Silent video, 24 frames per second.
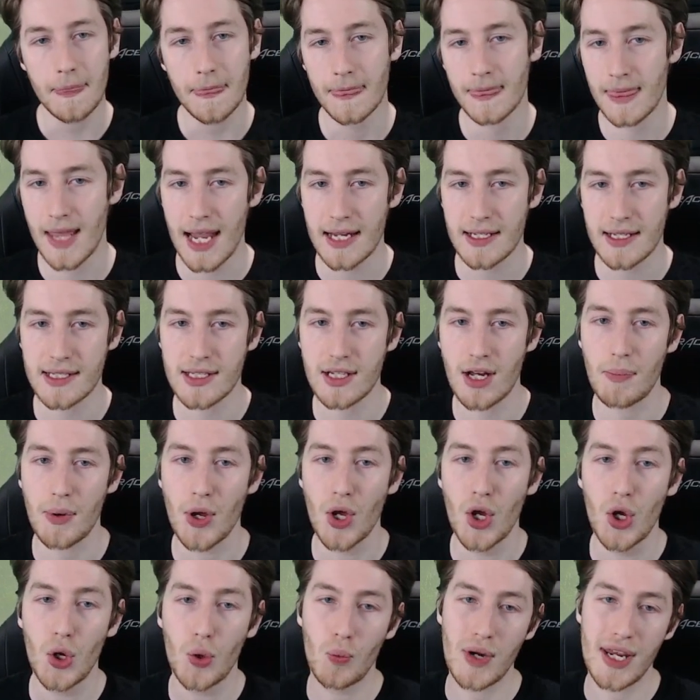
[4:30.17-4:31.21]
Next
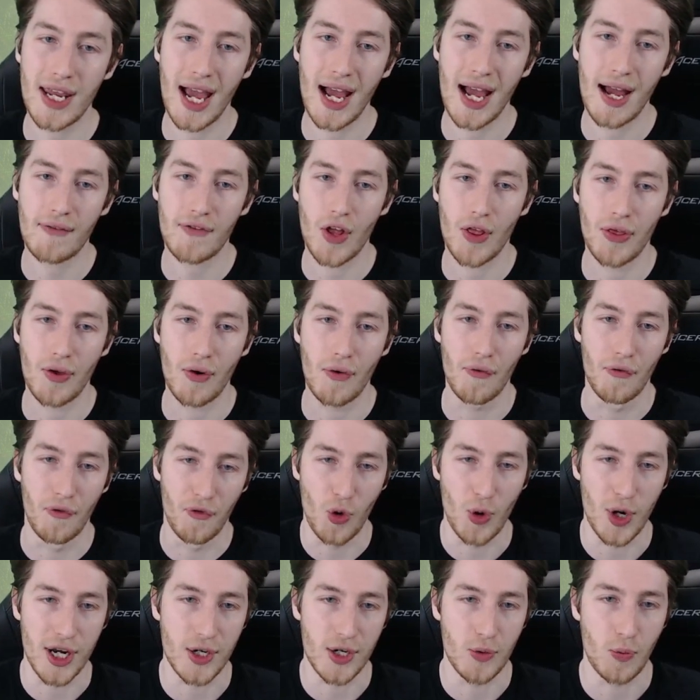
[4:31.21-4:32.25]
up, we have the
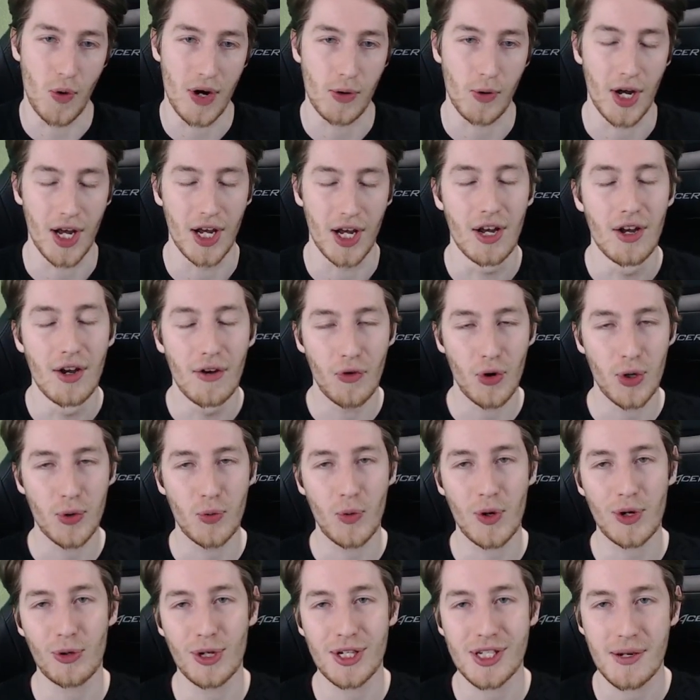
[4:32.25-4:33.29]
Void Winnower. Void
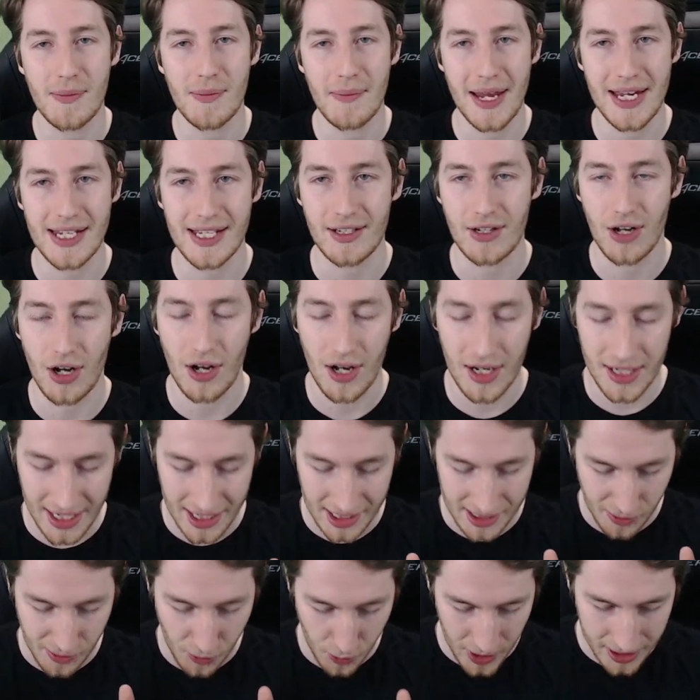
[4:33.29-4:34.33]
Winnower is an amazing card. It
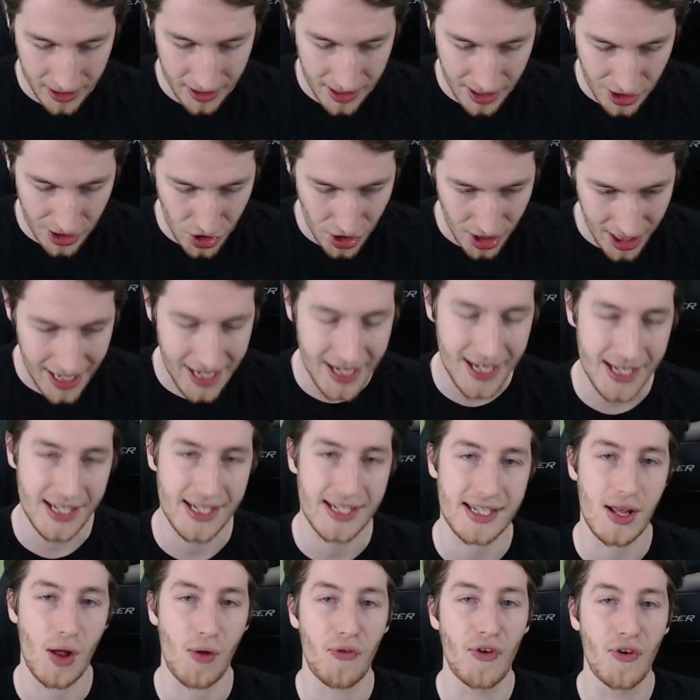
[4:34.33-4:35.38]
is a win condition in
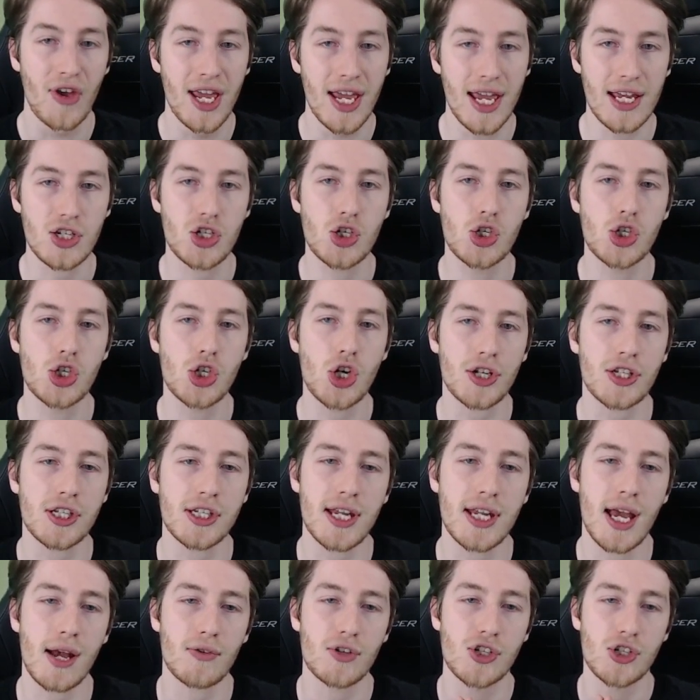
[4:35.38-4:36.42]
itself. It shuts
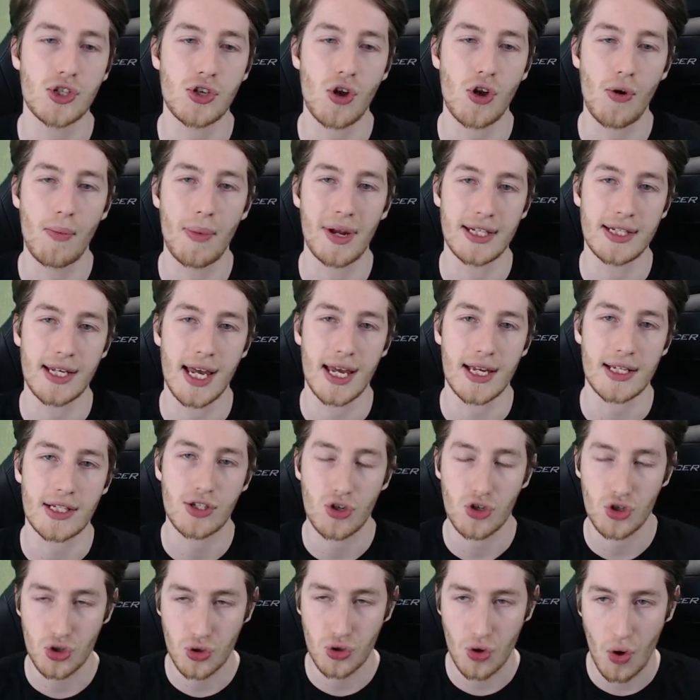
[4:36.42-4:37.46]
down so many decks.
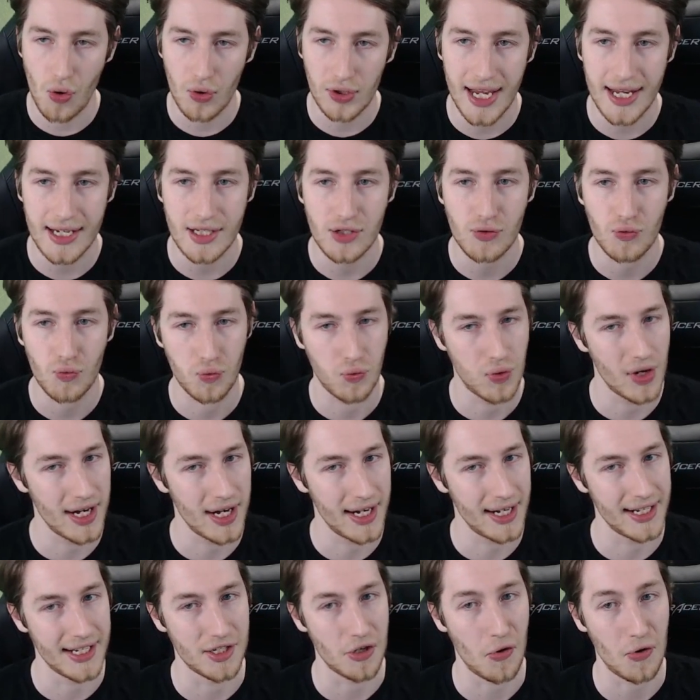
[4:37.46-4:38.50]
Control decks
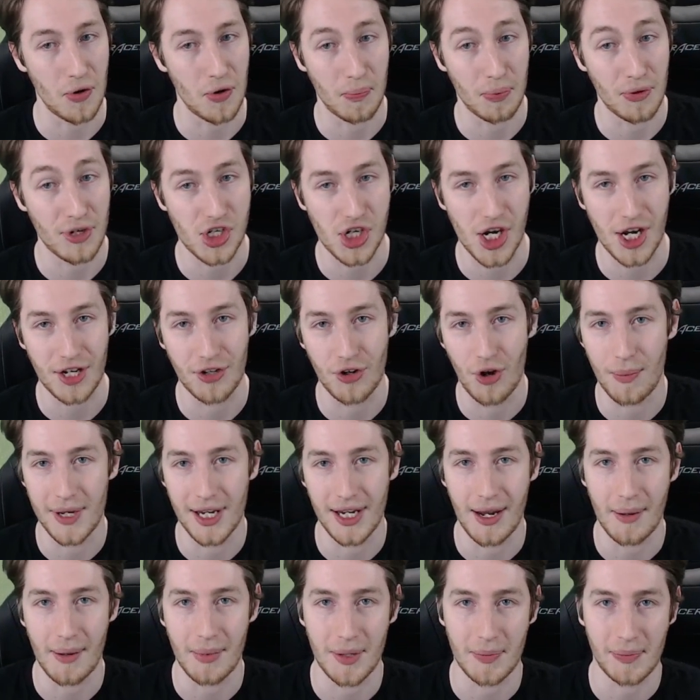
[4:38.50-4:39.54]
really don't appreciate not
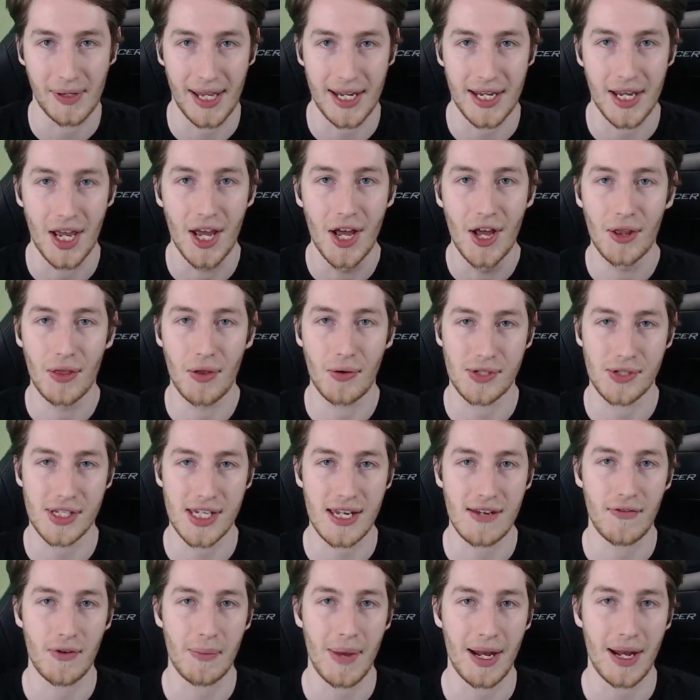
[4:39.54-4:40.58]
being able to play those
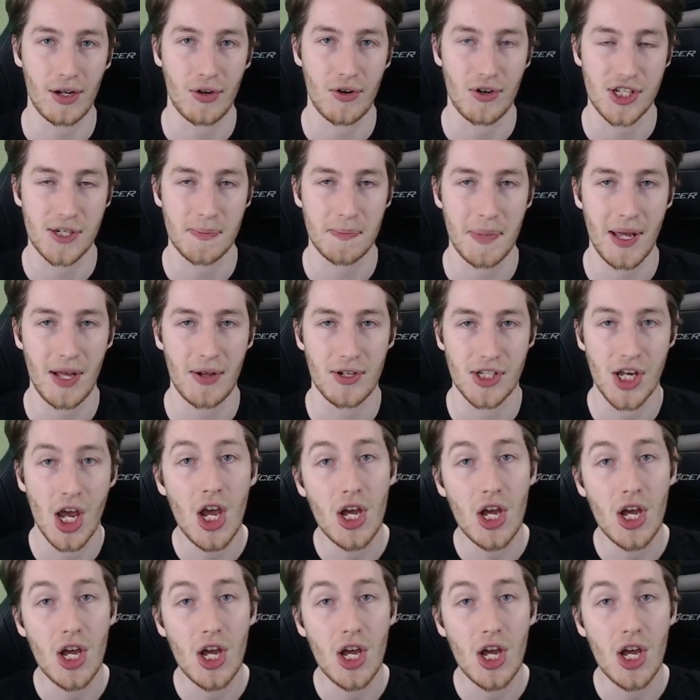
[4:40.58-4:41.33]
even mana cost spells.